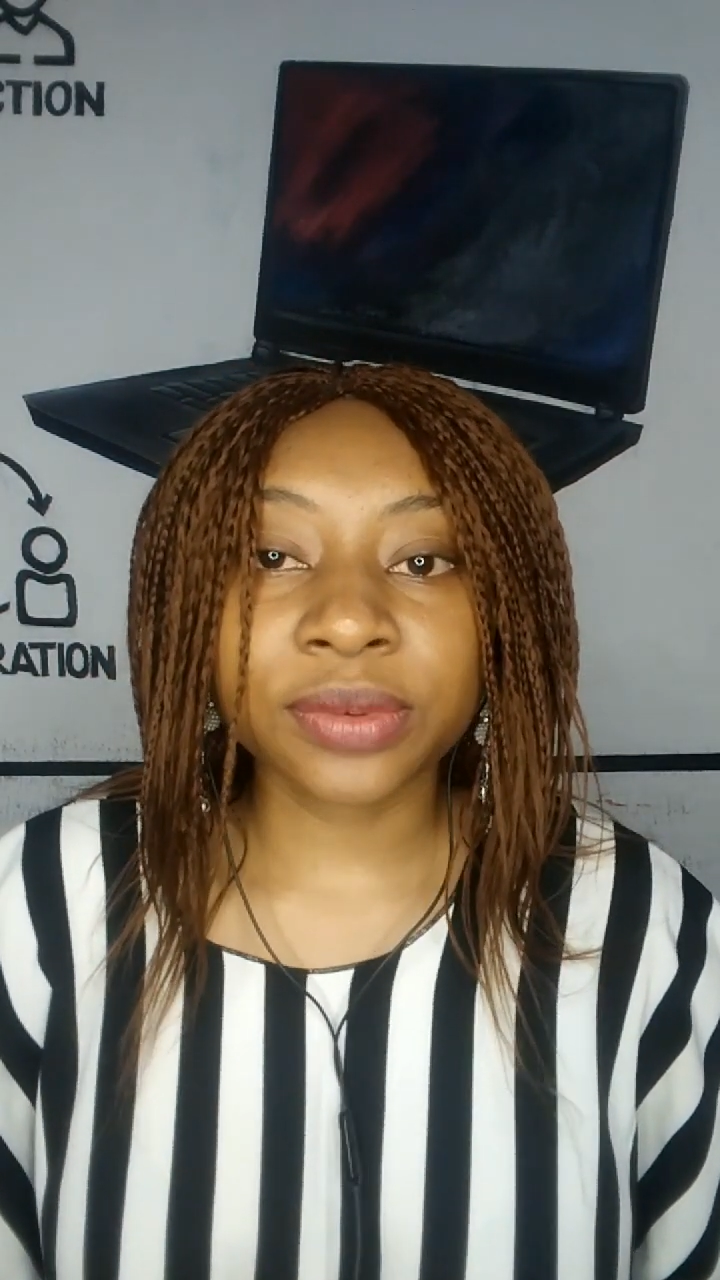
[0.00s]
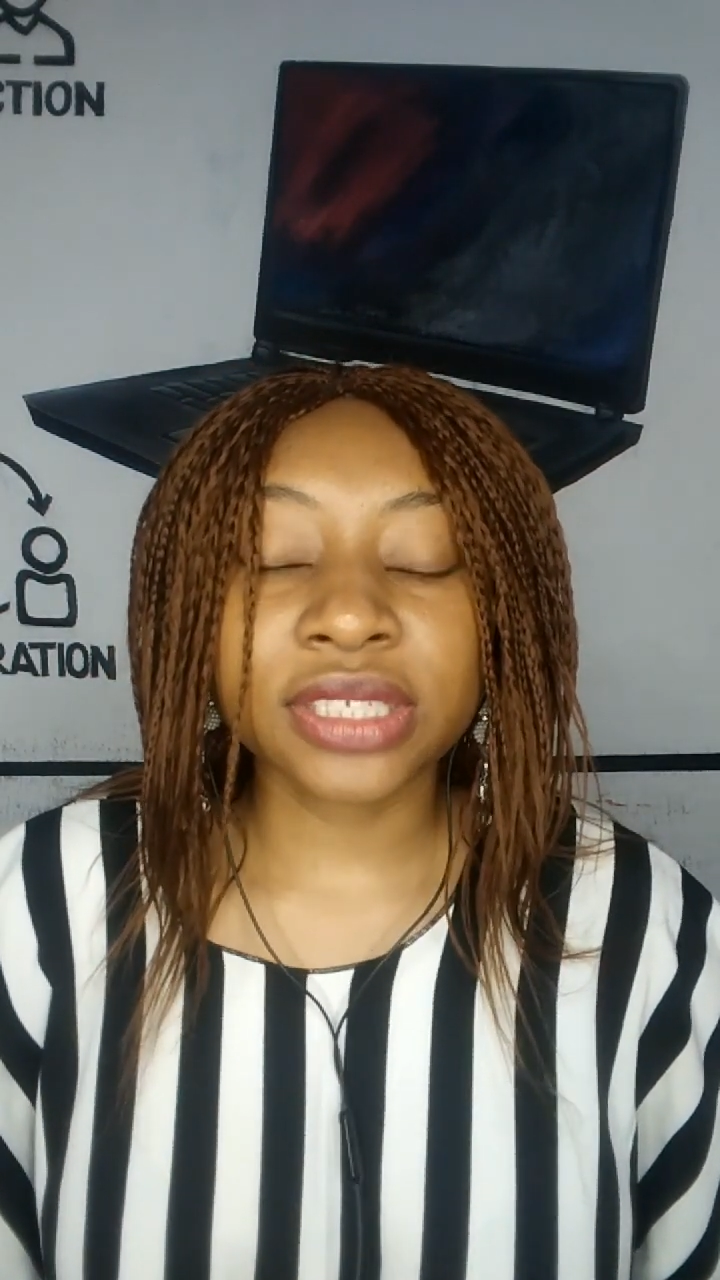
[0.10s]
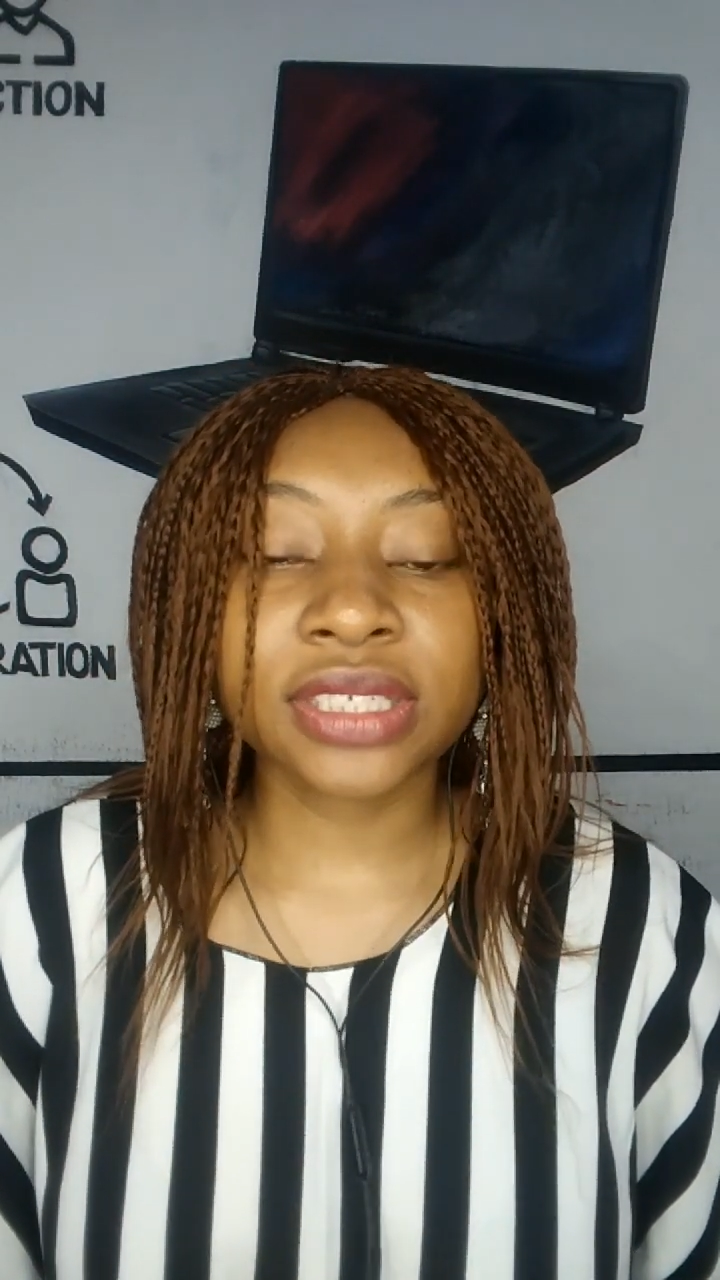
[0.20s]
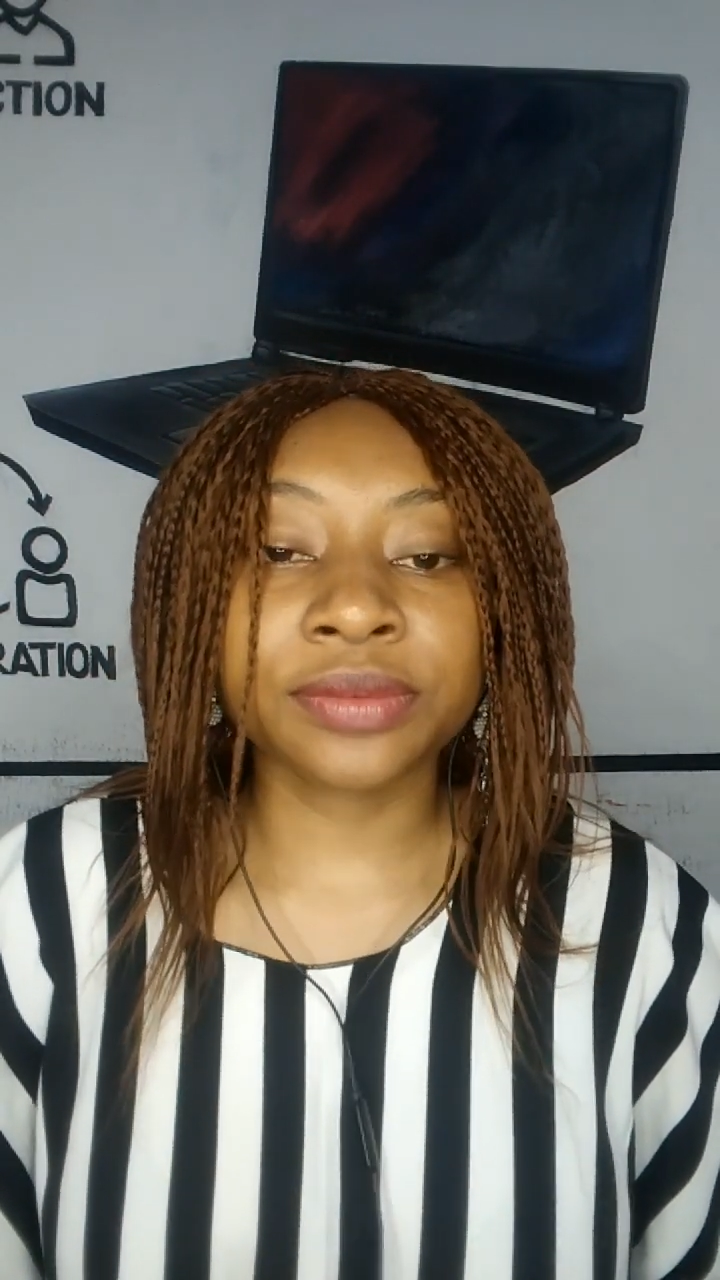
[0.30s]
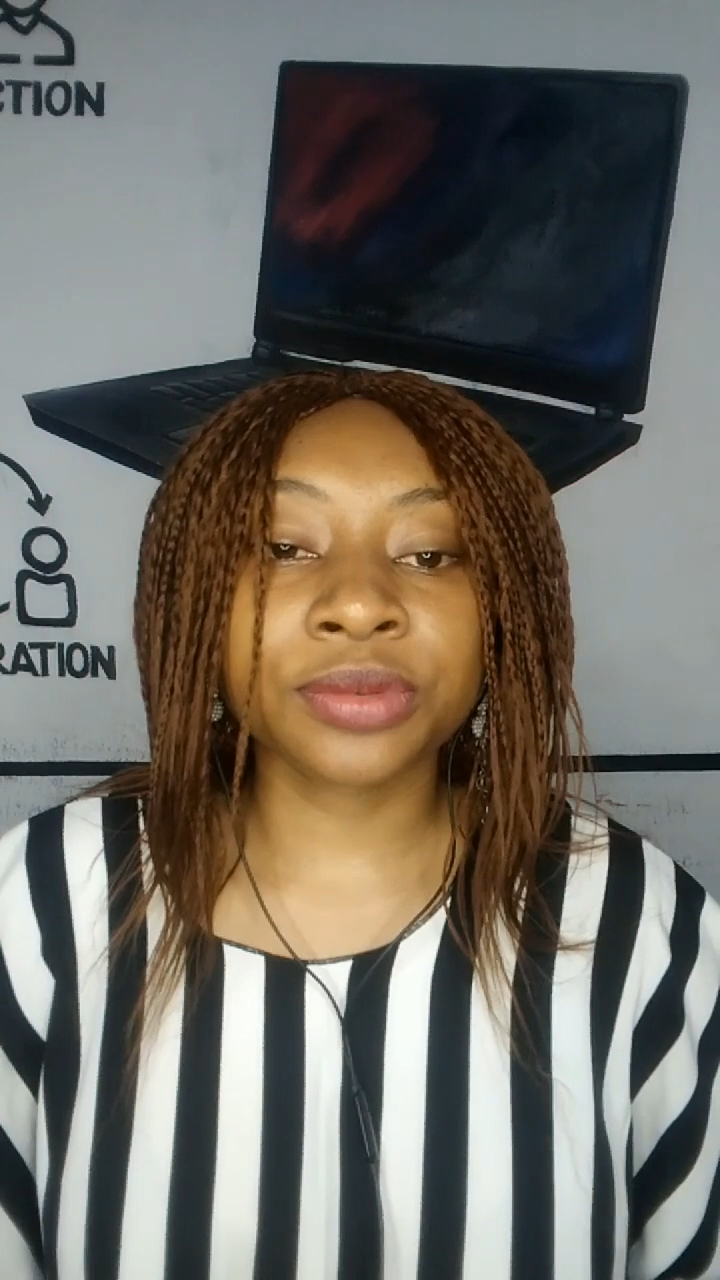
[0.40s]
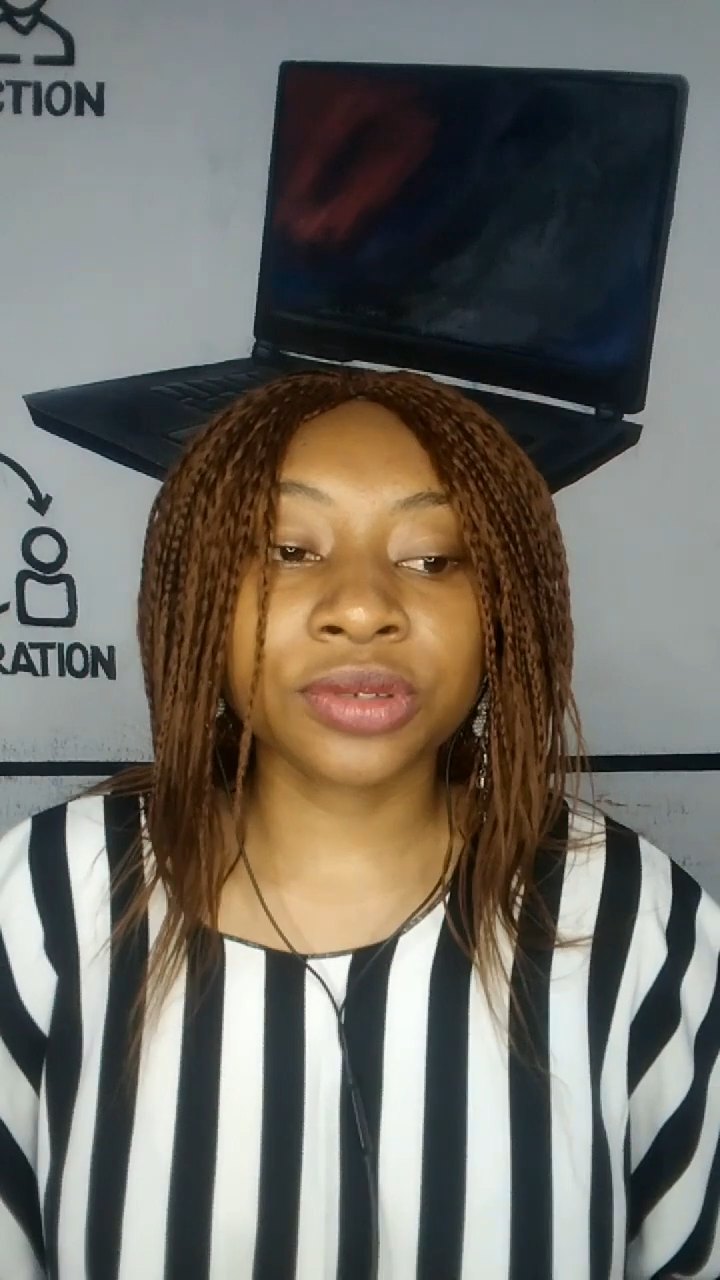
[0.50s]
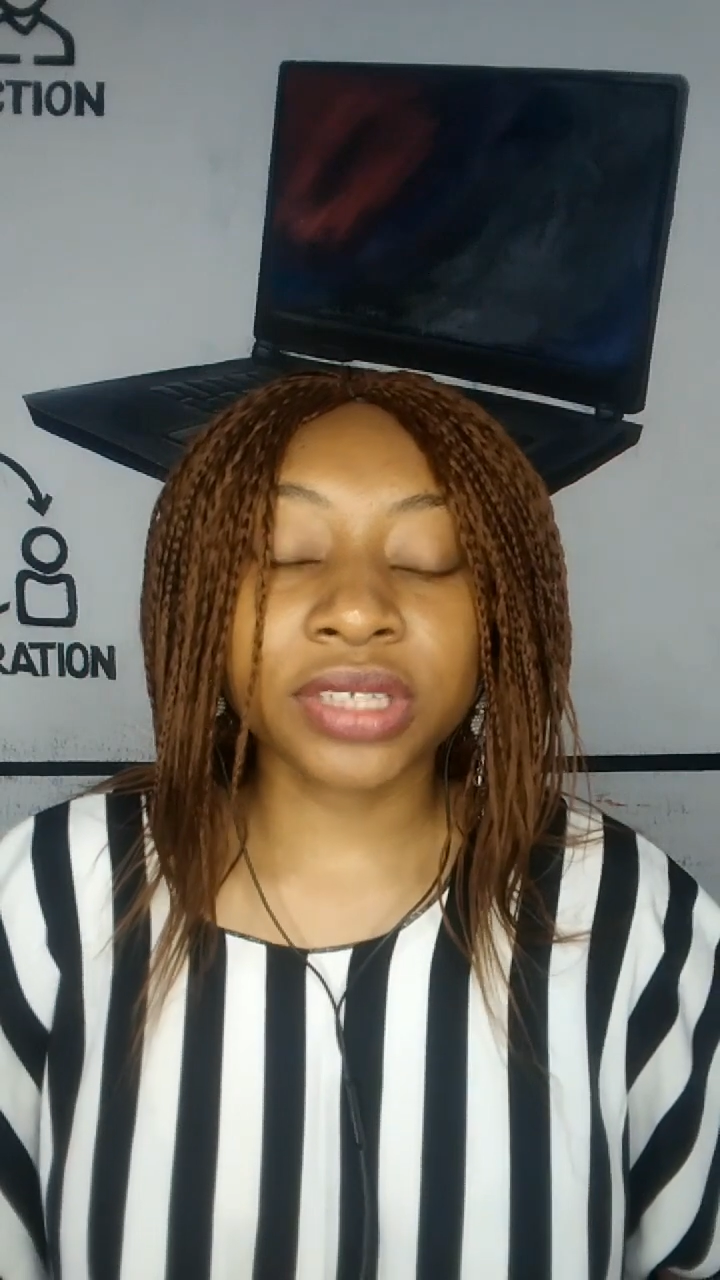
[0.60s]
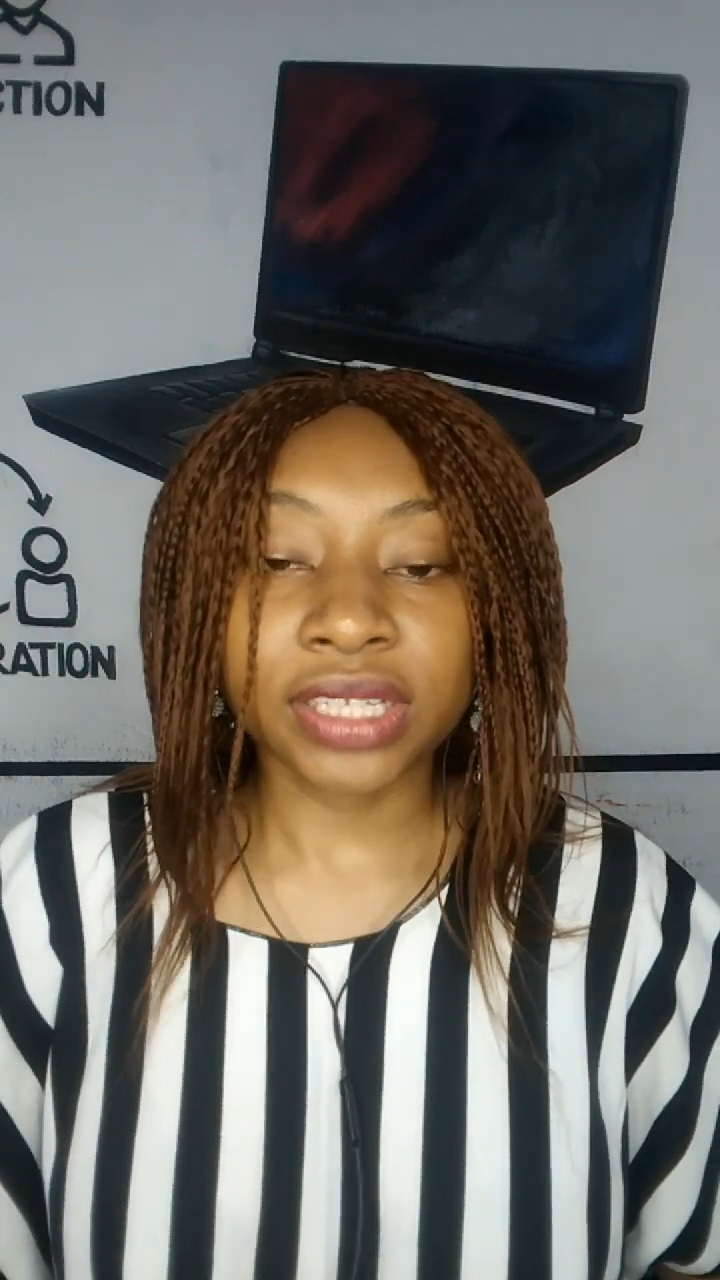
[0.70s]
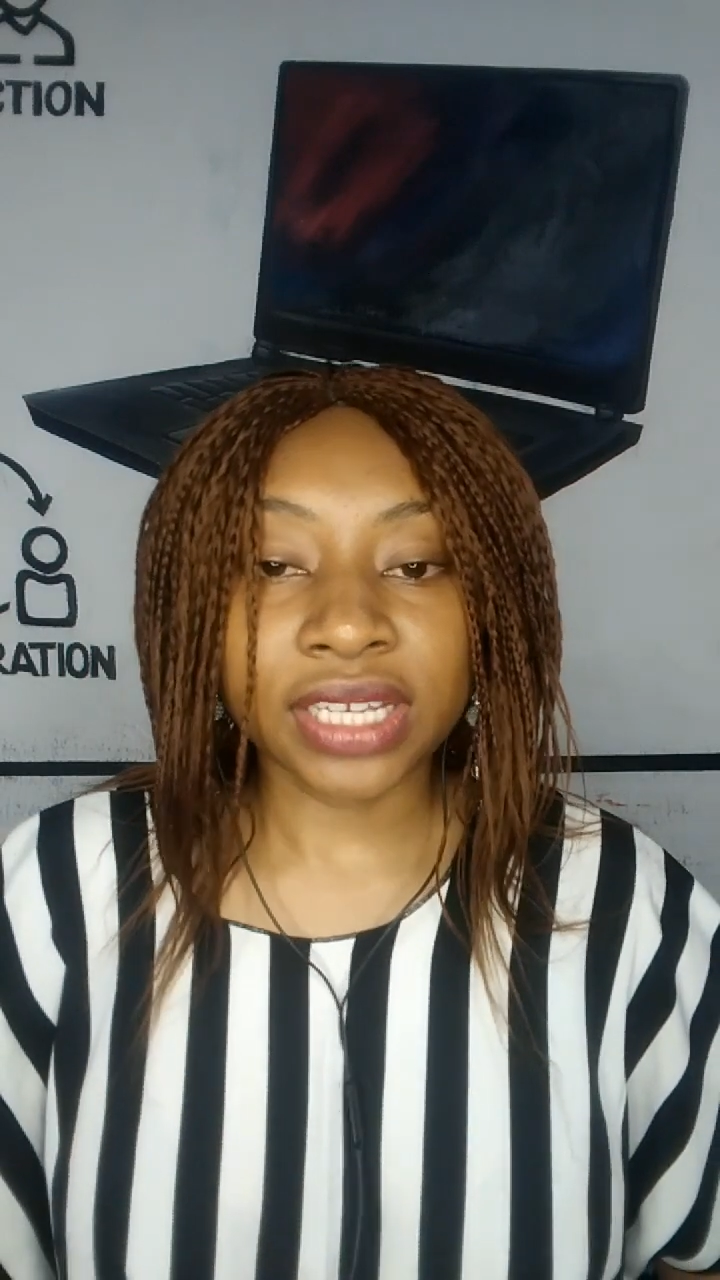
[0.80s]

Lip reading: once a contract